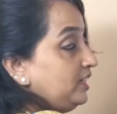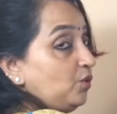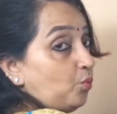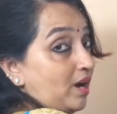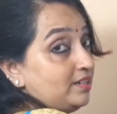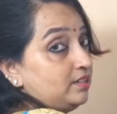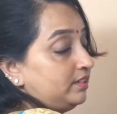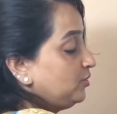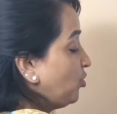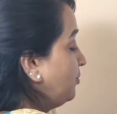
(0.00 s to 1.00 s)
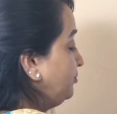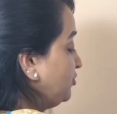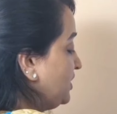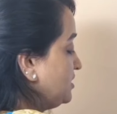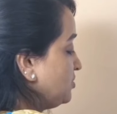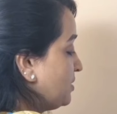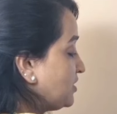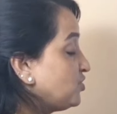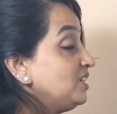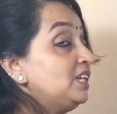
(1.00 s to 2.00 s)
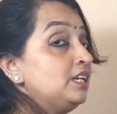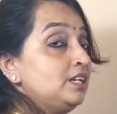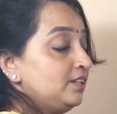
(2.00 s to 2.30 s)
any one in top three is matching,